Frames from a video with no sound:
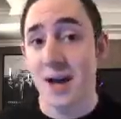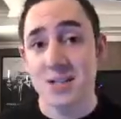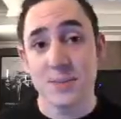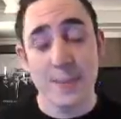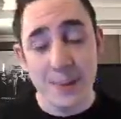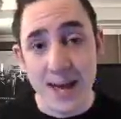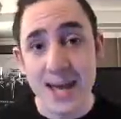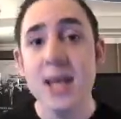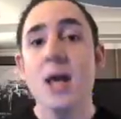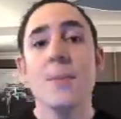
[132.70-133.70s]
my play,
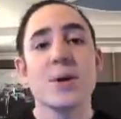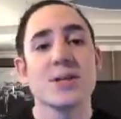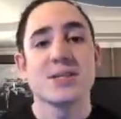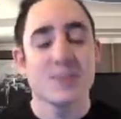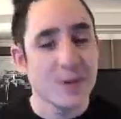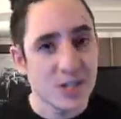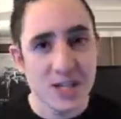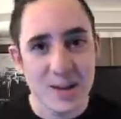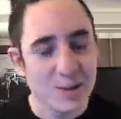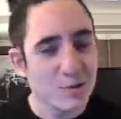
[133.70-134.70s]
because especially like when
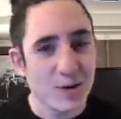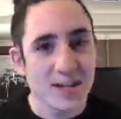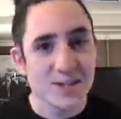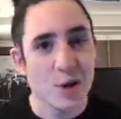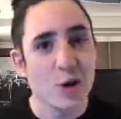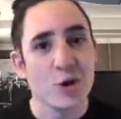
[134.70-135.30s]
you're running solos